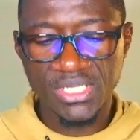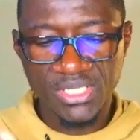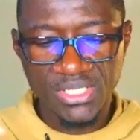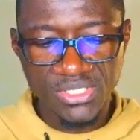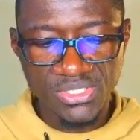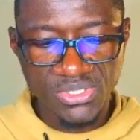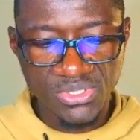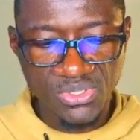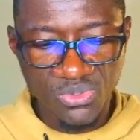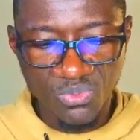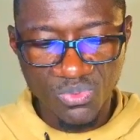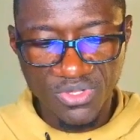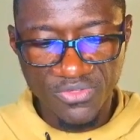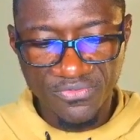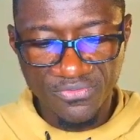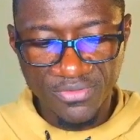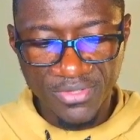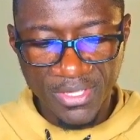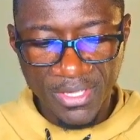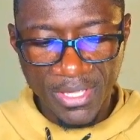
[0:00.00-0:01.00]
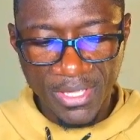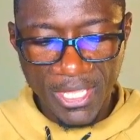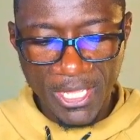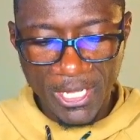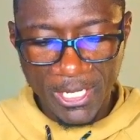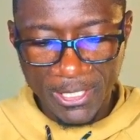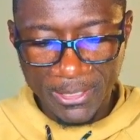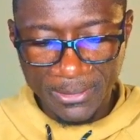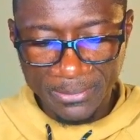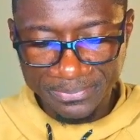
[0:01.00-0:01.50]
So with
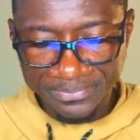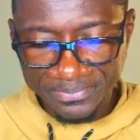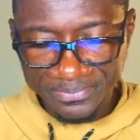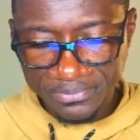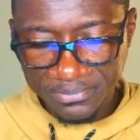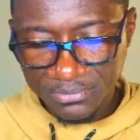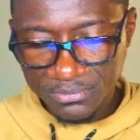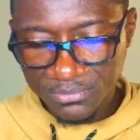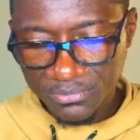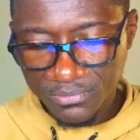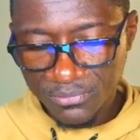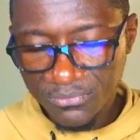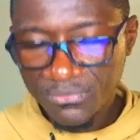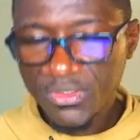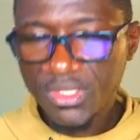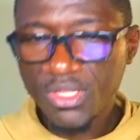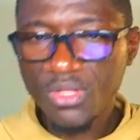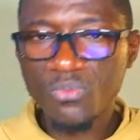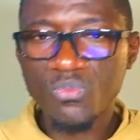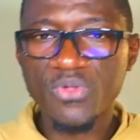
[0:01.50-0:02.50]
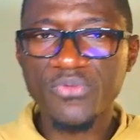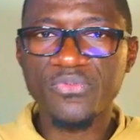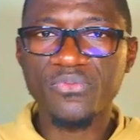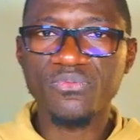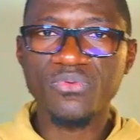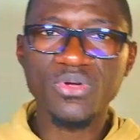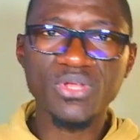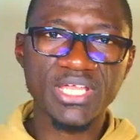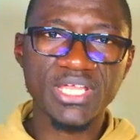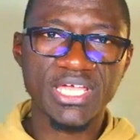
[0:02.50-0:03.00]

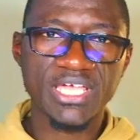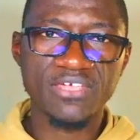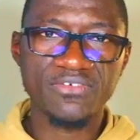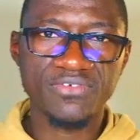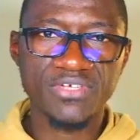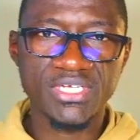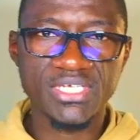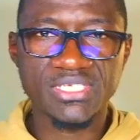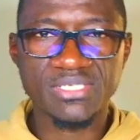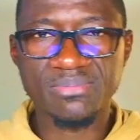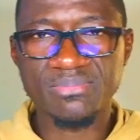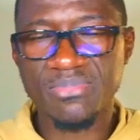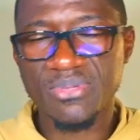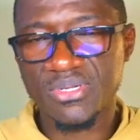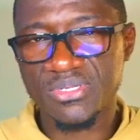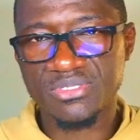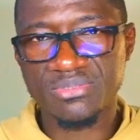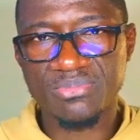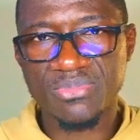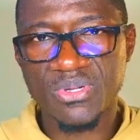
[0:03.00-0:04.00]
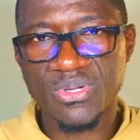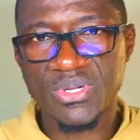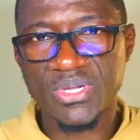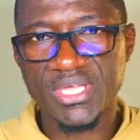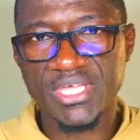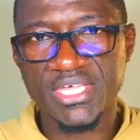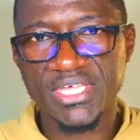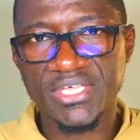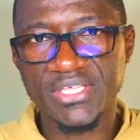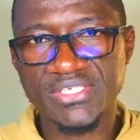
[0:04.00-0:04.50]
whole life, it's much more
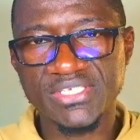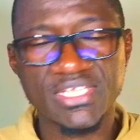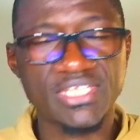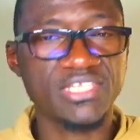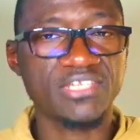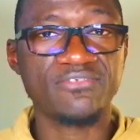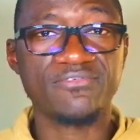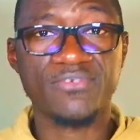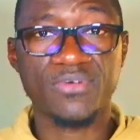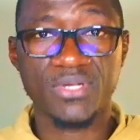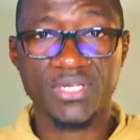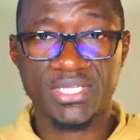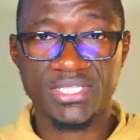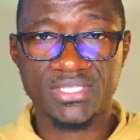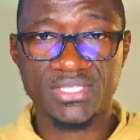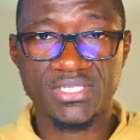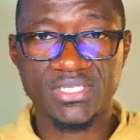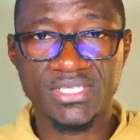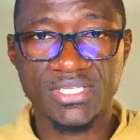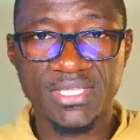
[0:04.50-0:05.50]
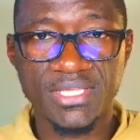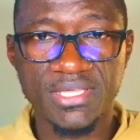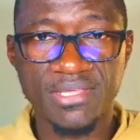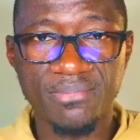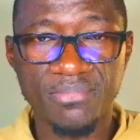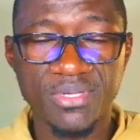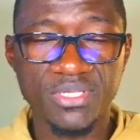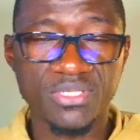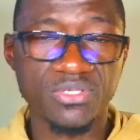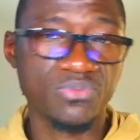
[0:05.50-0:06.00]
a set and forget.
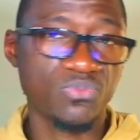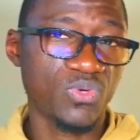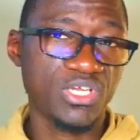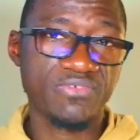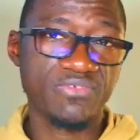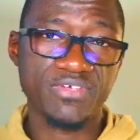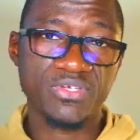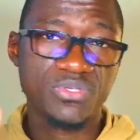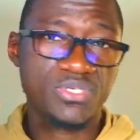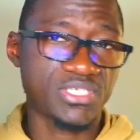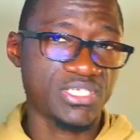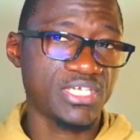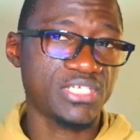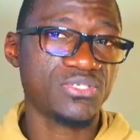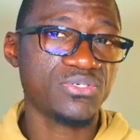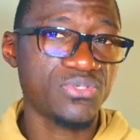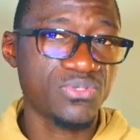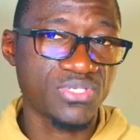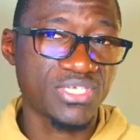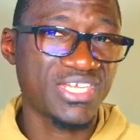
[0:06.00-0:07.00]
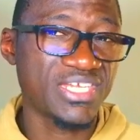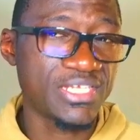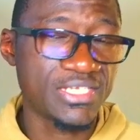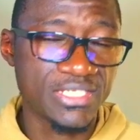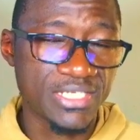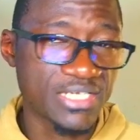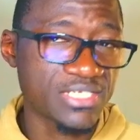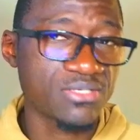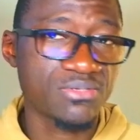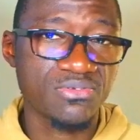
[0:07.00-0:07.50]
But whenever you decide to use an
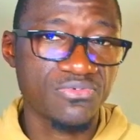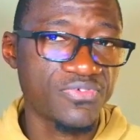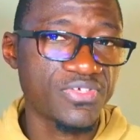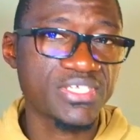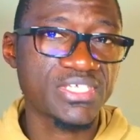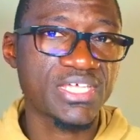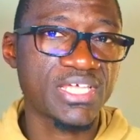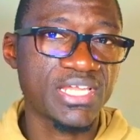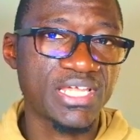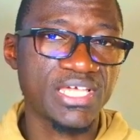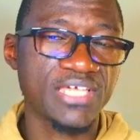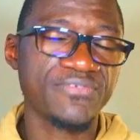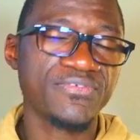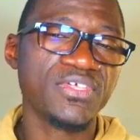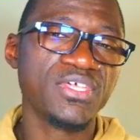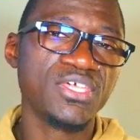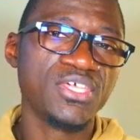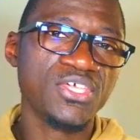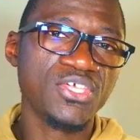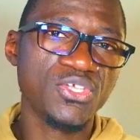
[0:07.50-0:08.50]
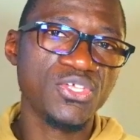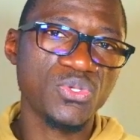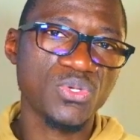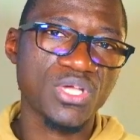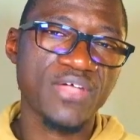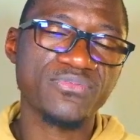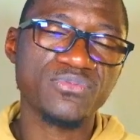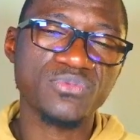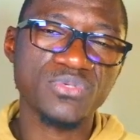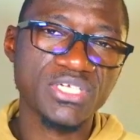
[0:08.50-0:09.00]
index universal life, you
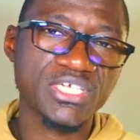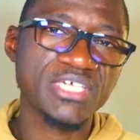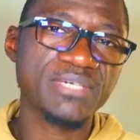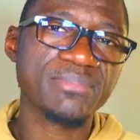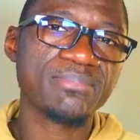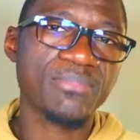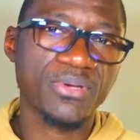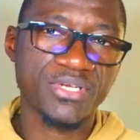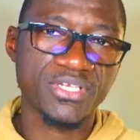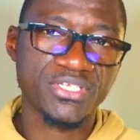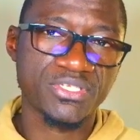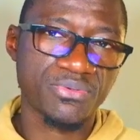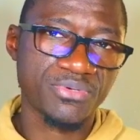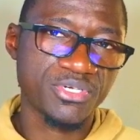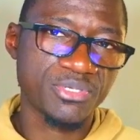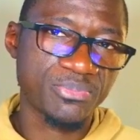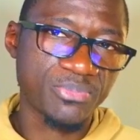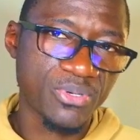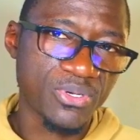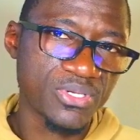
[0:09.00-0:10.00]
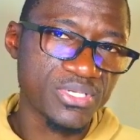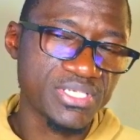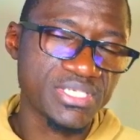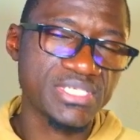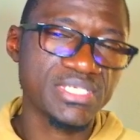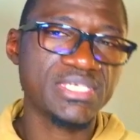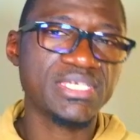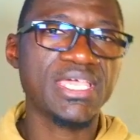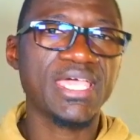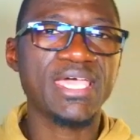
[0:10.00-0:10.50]
have to keep monitoring the
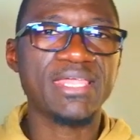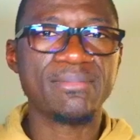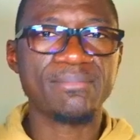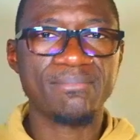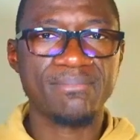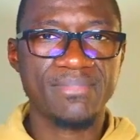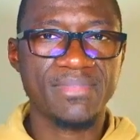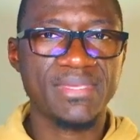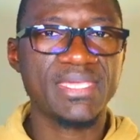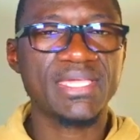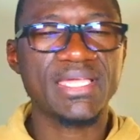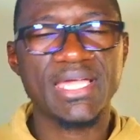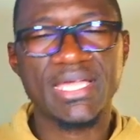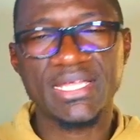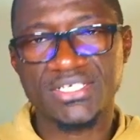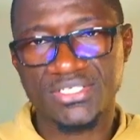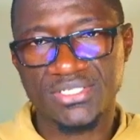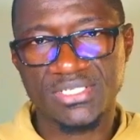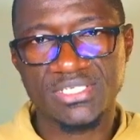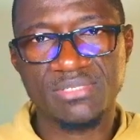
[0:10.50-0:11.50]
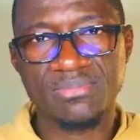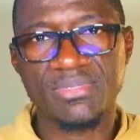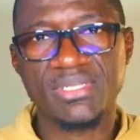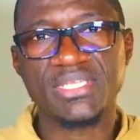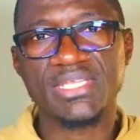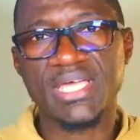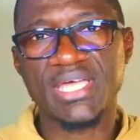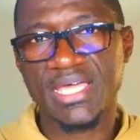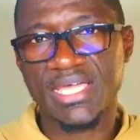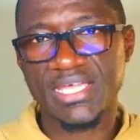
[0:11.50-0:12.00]
policy and make
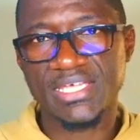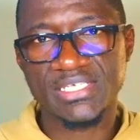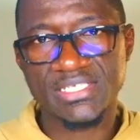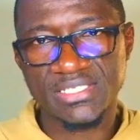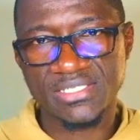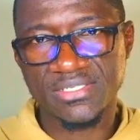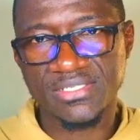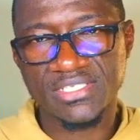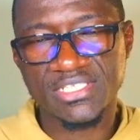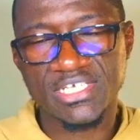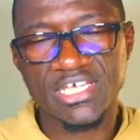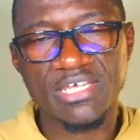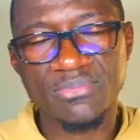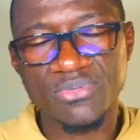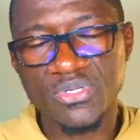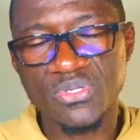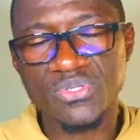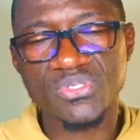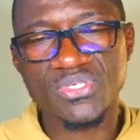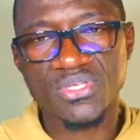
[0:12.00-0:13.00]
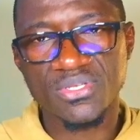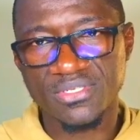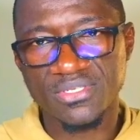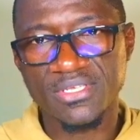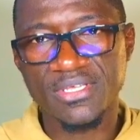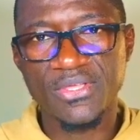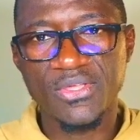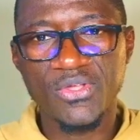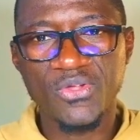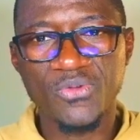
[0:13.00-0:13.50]
adjustment as the time goes on.
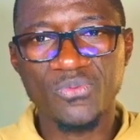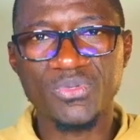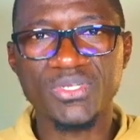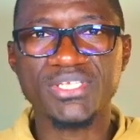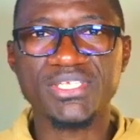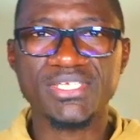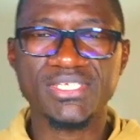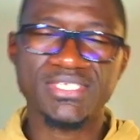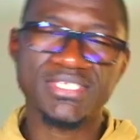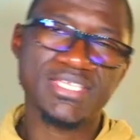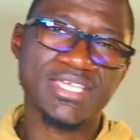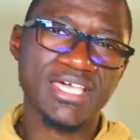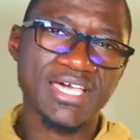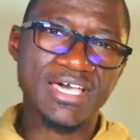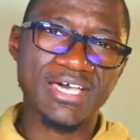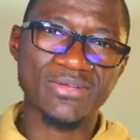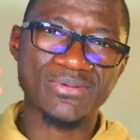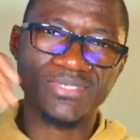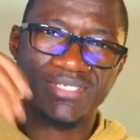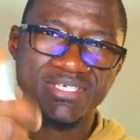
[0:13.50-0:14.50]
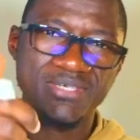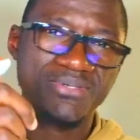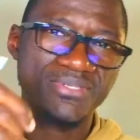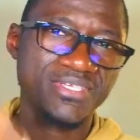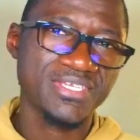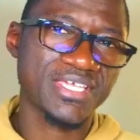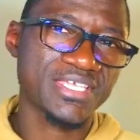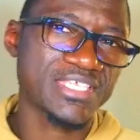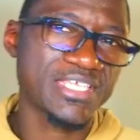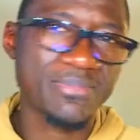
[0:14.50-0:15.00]
With this, I'll see you in the
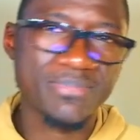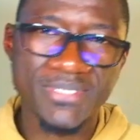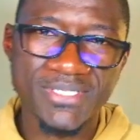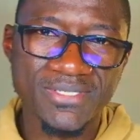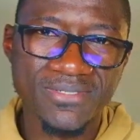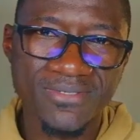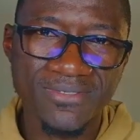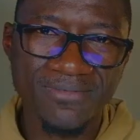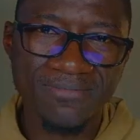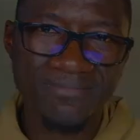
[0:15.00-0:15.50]
next episode.